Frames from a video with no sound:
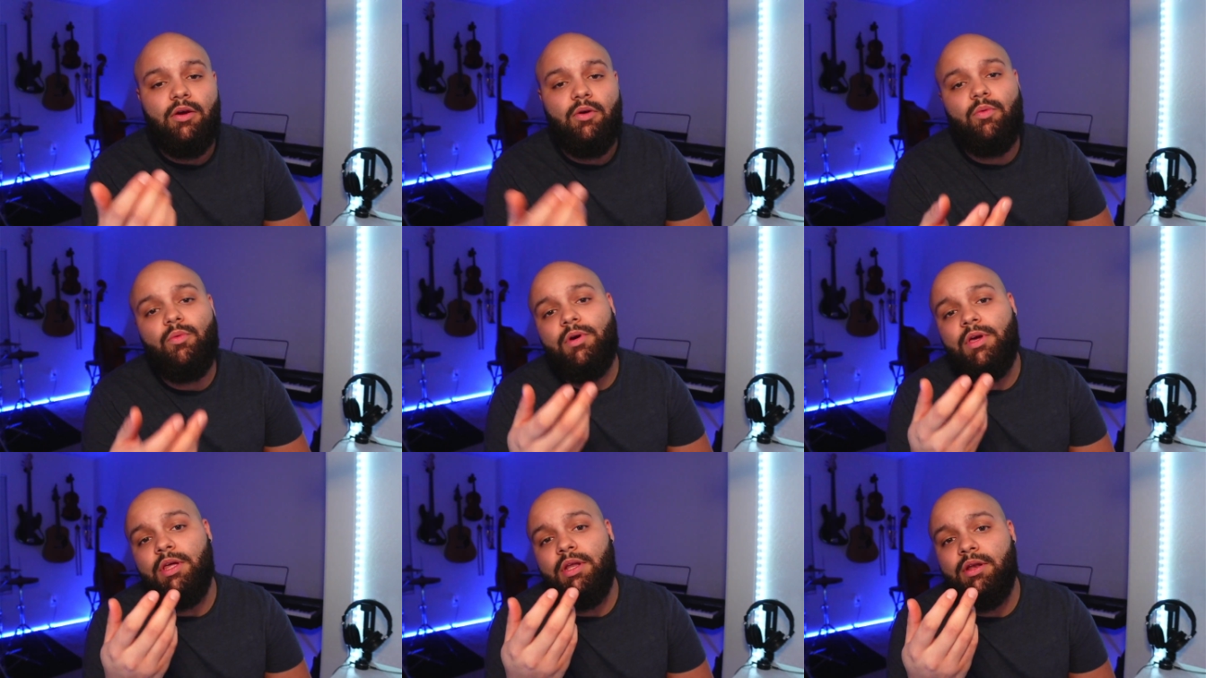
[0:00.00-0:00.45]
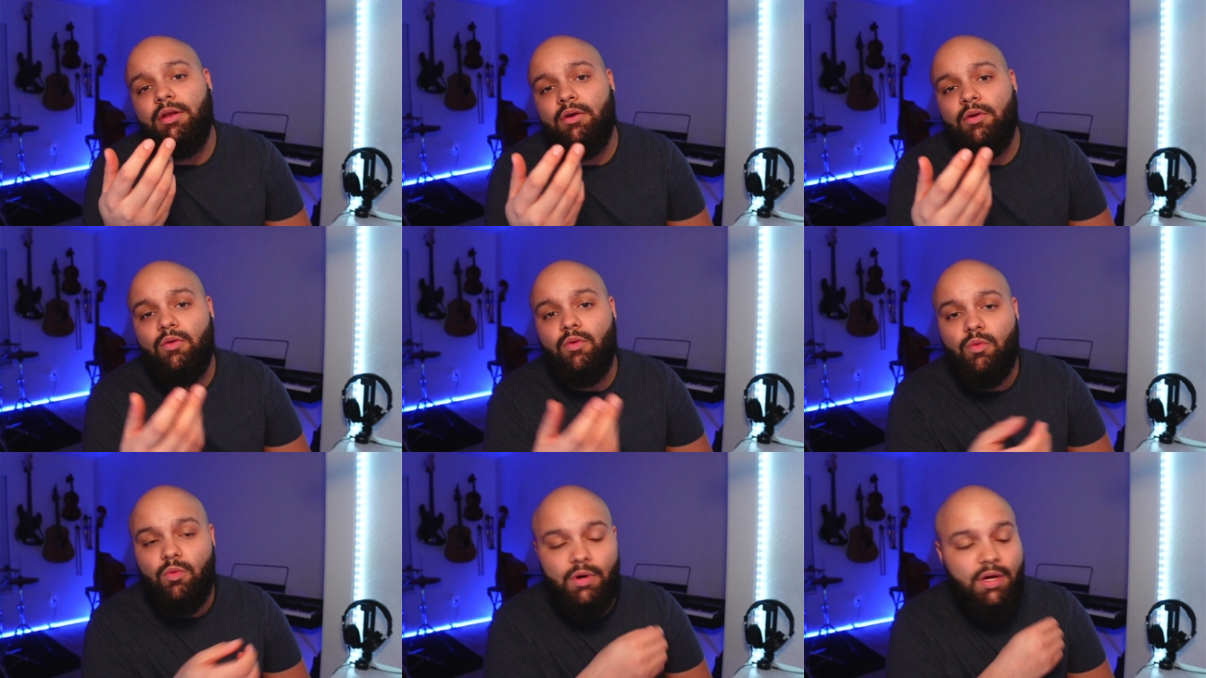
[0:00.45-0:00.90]
win,
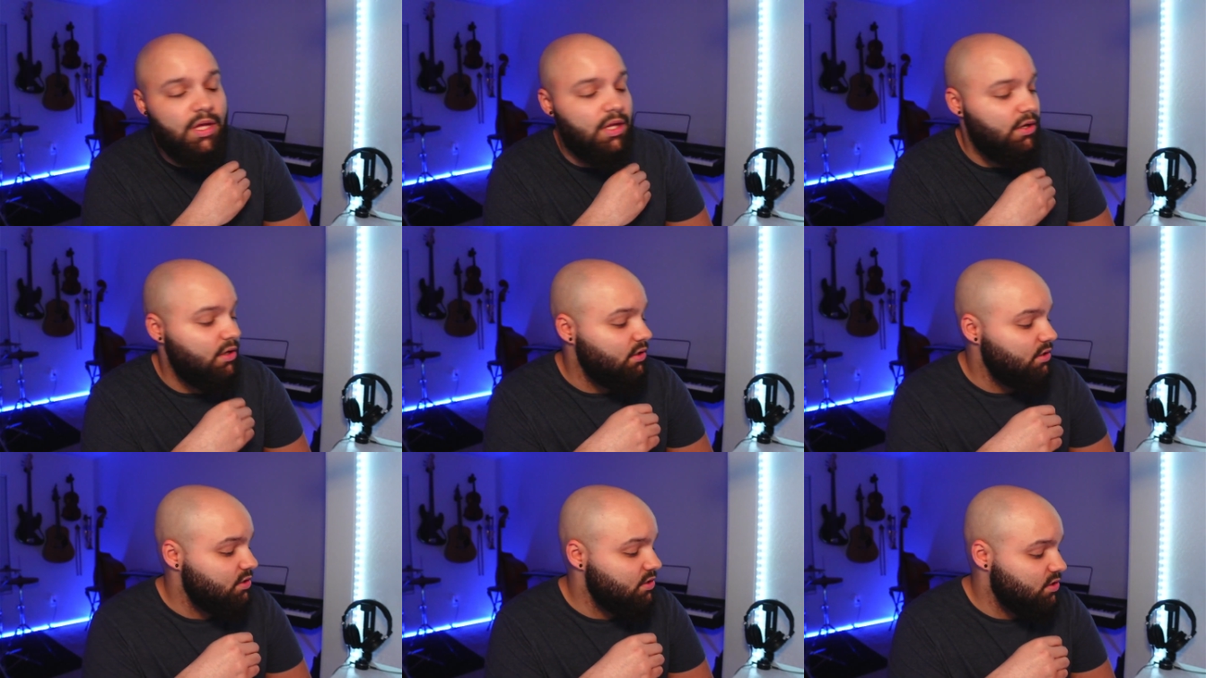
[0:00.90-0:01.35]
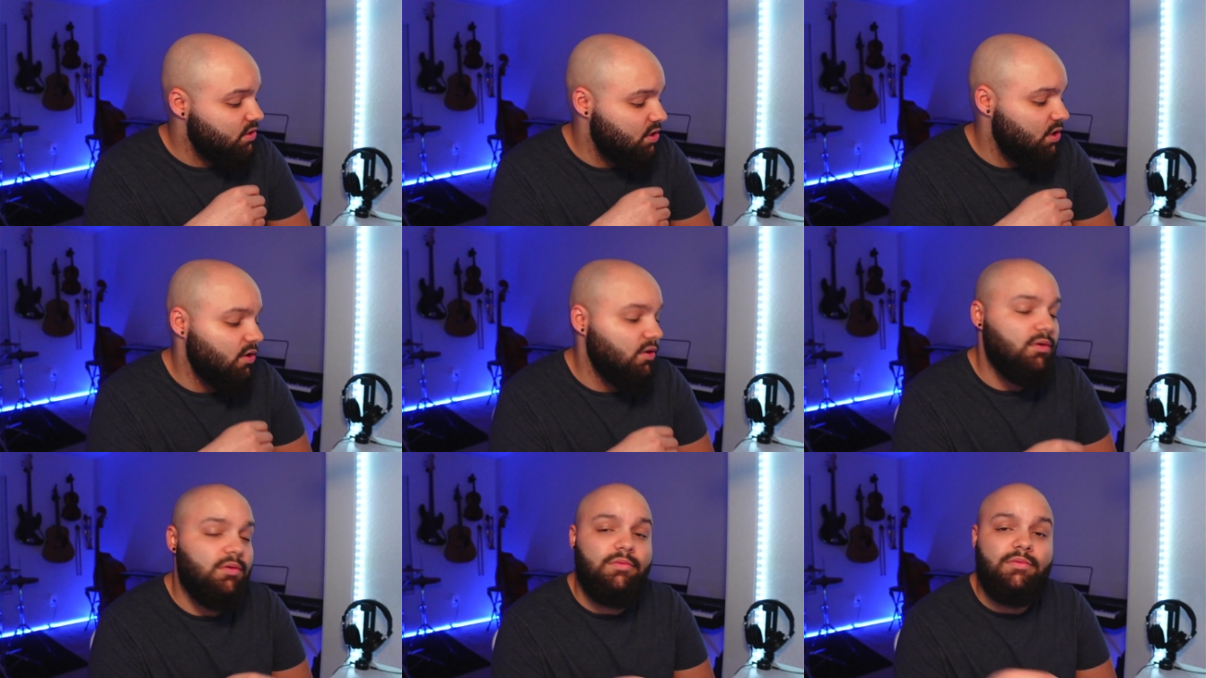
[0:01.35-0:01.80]
win.
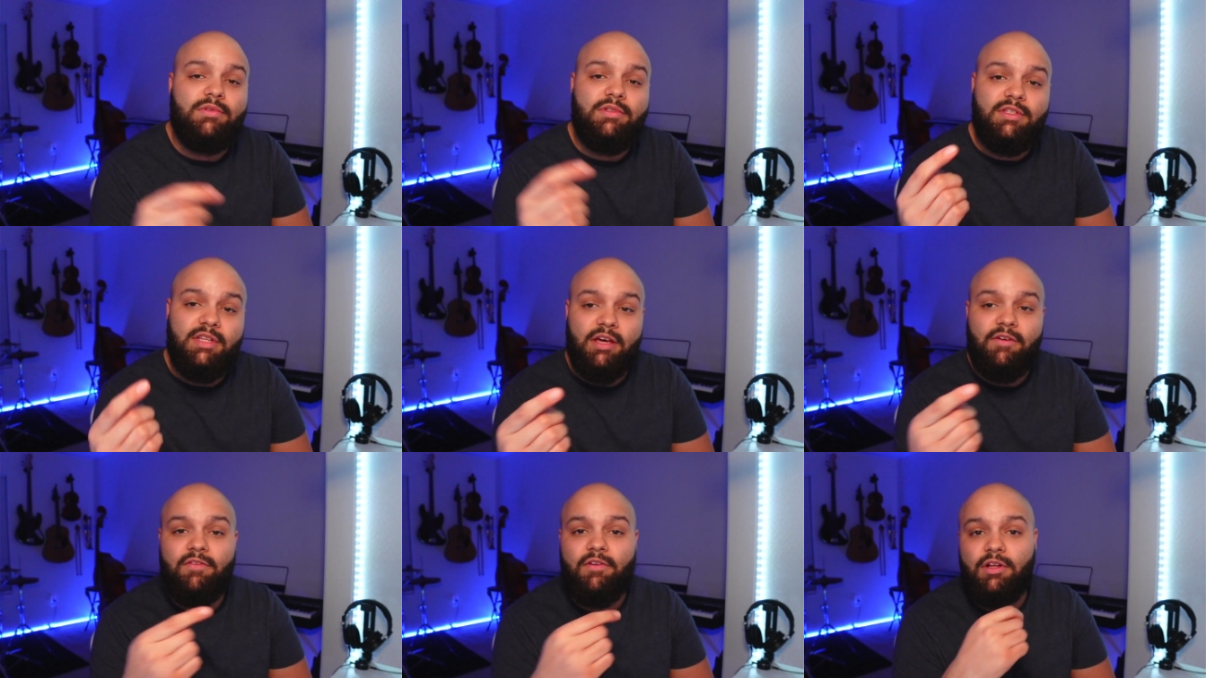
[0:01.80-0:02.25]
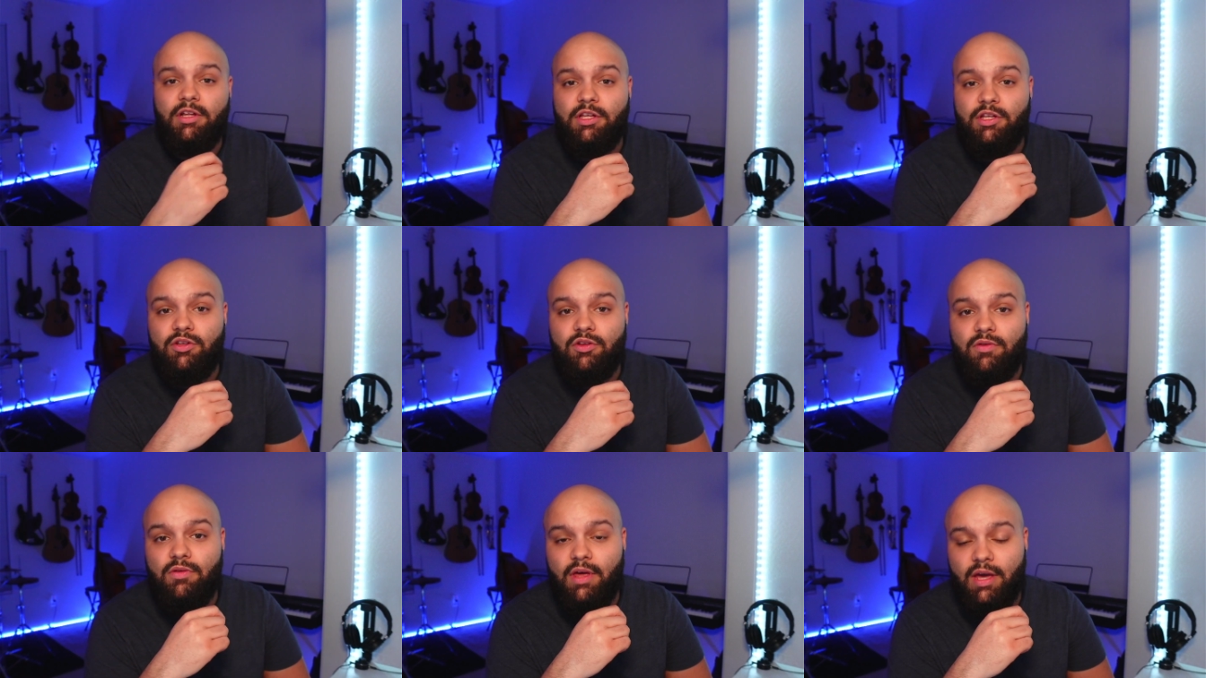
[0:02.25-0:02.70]
So definitely
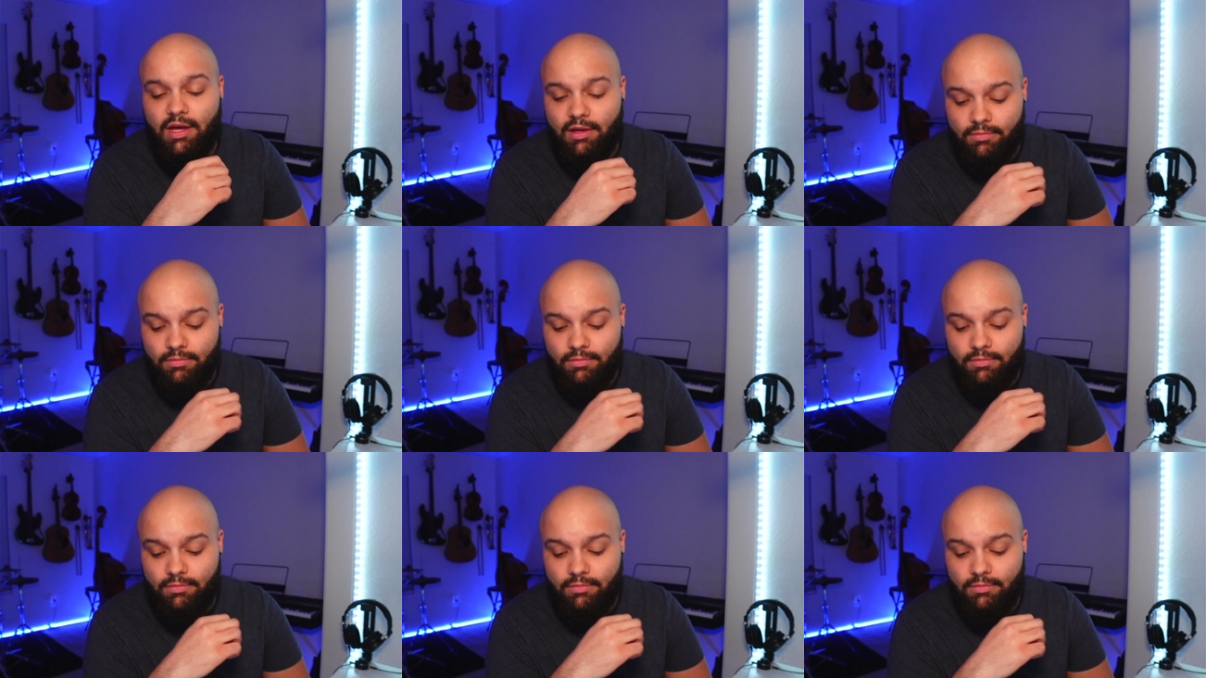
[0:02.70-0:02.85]
do that.